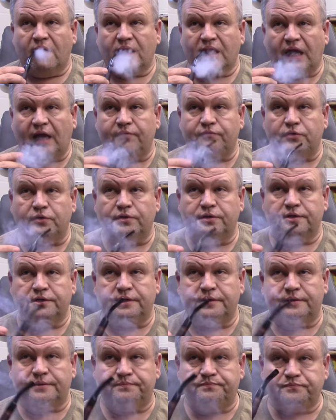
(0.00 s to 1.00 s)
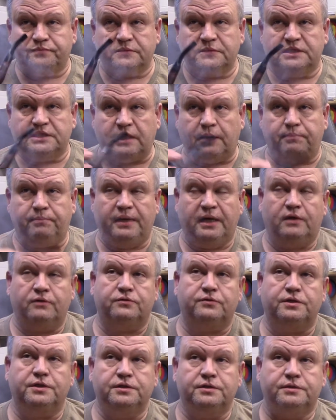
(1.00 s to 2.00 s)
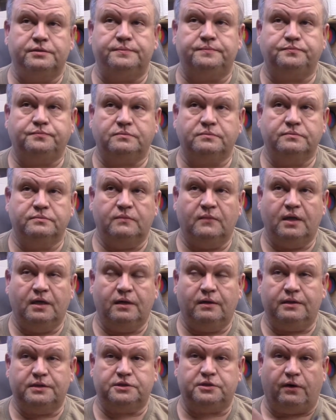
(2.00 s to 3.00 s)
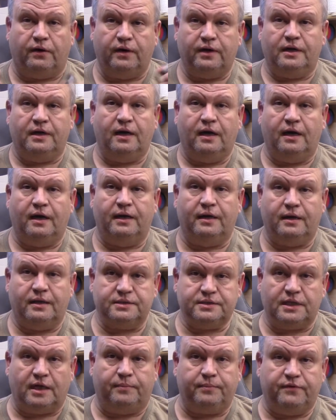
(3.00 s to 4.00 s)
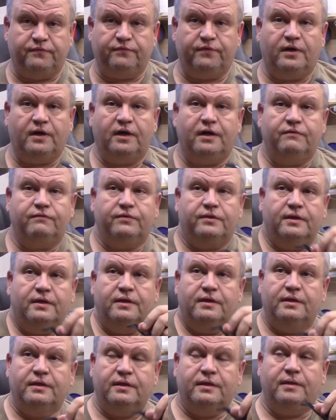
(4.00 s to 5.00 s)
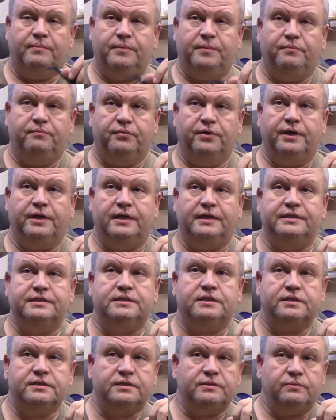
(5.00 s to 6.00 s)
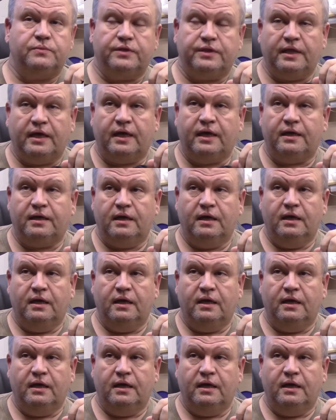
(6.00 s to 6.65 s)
I've learned to set boundaries. You know, I start at 9, I stop at 5. I'm pretty consistent with that.